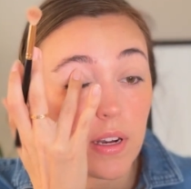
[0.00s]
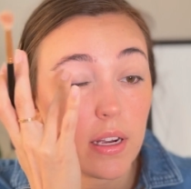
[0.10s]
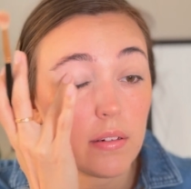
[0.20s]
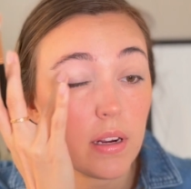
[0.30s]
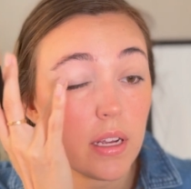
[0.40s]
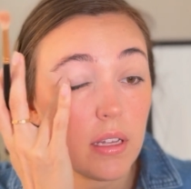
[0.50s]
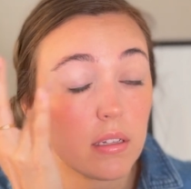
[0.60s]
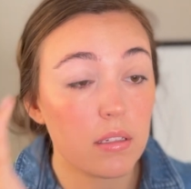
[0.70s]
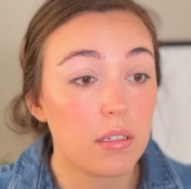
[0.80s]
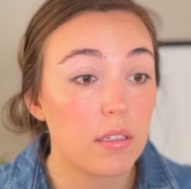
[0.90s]
eye, right?
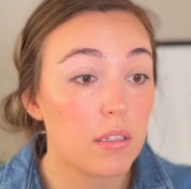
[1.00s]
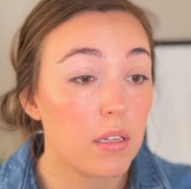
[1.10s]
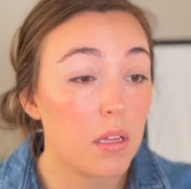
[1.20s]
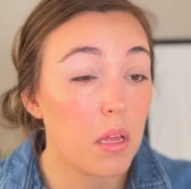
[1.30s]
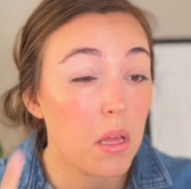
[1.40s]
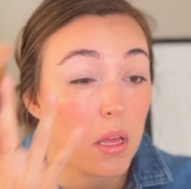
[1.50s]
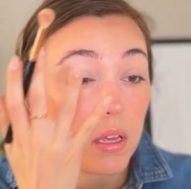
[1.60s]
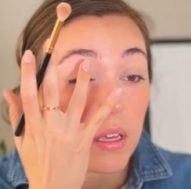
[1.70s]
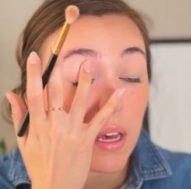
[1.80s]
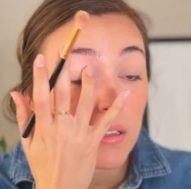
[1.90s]

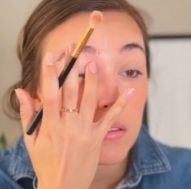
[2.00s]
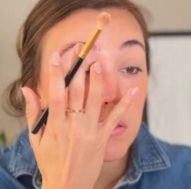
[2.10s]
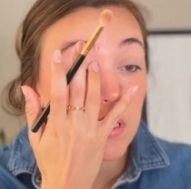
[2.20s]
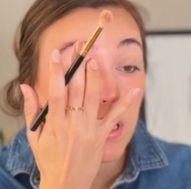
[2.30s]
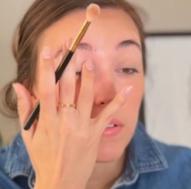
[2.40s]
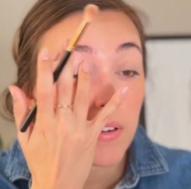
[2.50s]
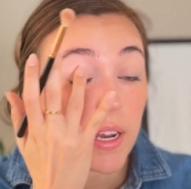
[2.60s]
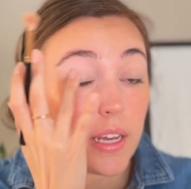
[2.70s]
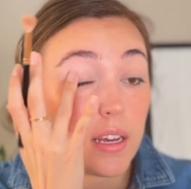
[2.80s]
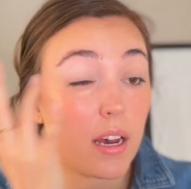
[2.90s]
Yeah, this was the e.l.f.
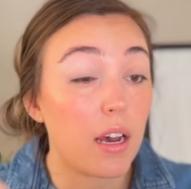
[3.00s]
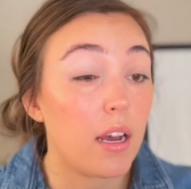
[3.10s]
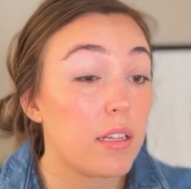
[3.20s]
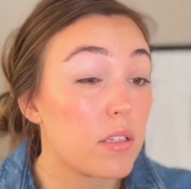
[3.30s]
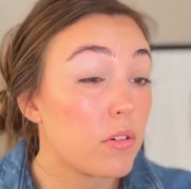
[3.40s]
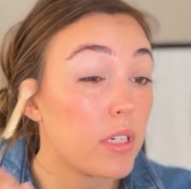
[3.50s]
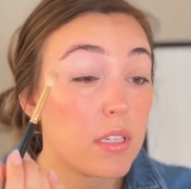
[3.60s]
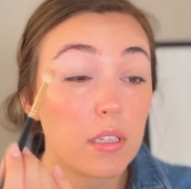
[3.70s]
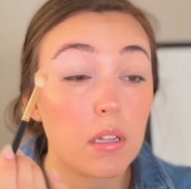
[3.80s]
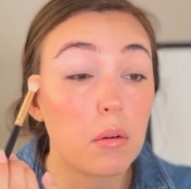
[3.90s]
eye. It's
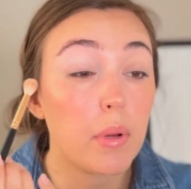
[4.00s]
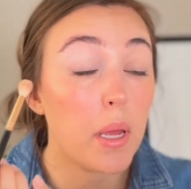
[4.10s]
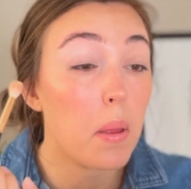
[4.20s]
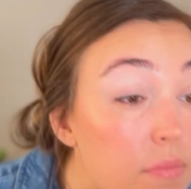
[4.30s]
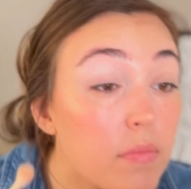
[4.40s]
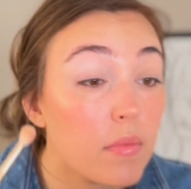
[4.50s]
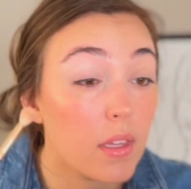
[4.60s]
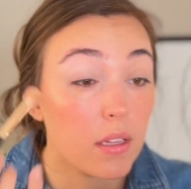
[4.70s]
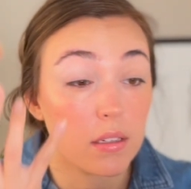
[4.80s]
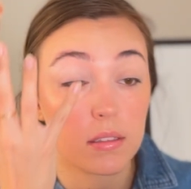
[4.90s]
creased a little bit,
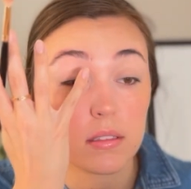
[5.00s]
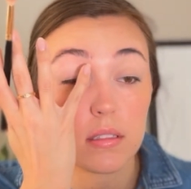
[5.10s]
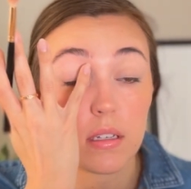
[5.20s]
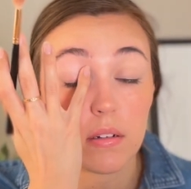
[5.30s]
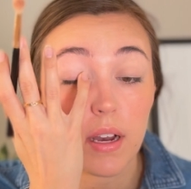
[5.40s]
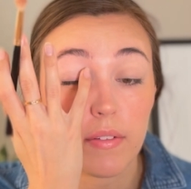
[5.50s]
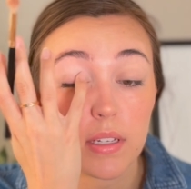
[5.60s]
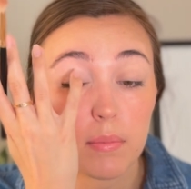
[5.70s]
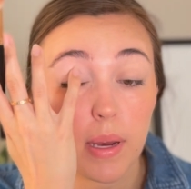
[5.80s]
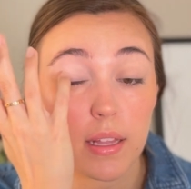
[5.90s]
so having
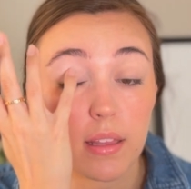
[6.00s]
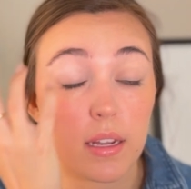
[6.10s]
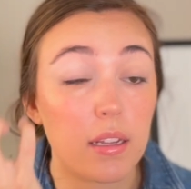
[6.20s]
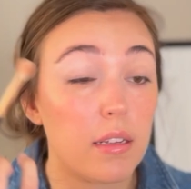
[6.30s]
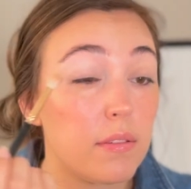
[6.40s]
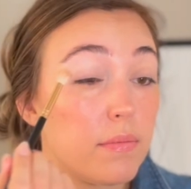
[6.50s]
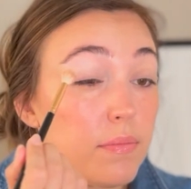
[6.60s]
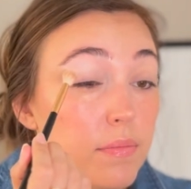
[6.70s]
to pat that in.